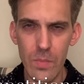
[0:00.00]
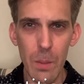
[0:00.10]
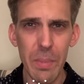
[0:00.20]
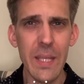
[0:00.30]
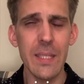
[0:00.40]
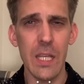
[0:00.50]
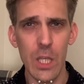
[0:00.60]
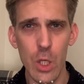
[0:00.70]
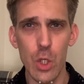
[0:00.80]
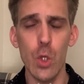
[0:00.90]

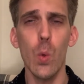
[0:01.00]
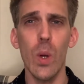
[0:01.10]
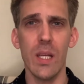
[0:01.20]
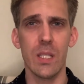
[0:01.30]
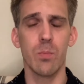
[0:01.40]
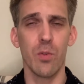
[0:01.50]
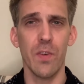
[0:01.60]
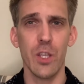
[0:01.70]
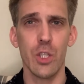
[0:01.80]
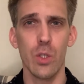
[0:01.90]
Basically, you as the
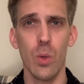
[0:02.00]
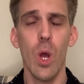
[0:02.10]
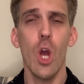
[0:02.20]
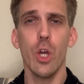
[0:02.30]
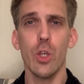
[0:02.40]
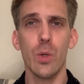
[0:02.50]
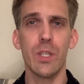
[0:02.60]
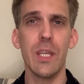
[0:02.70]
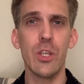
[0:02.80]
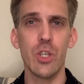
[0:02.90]
professional, you're
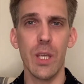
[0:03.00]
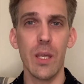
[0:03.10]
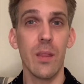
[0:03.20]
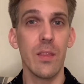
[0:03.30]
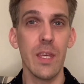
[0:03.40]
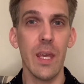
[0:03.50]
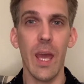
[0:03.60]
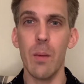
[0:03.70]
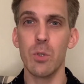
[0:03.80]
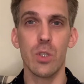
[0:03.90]
teaching the
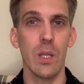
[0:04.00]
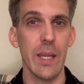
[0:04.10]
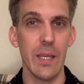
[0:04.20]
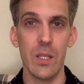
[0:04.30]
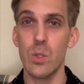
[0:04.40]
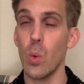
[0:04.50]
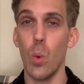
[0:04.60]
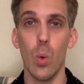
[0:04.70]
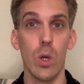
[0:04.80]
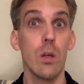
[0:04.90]
amateur ladies,
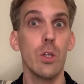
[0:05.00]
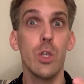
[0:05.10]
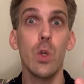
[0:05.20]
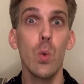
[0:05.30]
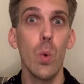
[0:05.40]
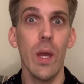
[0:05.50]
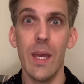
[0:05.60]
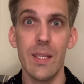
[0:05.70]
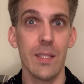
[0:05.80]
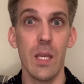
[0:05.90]
or you
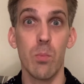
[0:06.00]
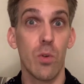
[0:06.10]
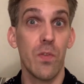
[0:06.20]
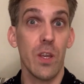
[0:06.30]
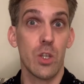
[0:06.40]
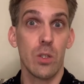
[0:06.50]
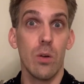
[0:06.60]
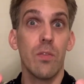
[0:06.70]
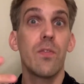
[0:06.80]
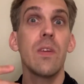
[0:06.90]
as a
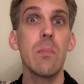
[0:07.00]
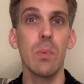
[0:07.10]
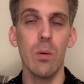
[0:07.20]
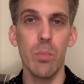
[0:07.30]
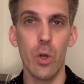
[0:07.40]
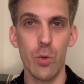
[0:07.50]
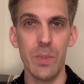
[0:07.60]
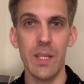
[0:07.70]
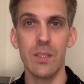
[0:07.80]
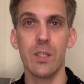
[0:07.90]
professional female ballroom
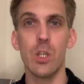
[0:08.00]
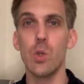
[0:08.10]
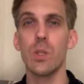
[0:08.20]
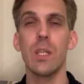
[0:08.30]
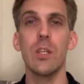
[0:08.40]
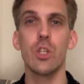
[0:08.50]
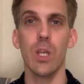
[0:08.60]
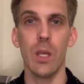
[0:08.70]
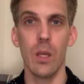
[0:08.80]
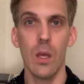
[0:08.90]
dancer, you're
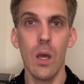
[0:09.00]
teaching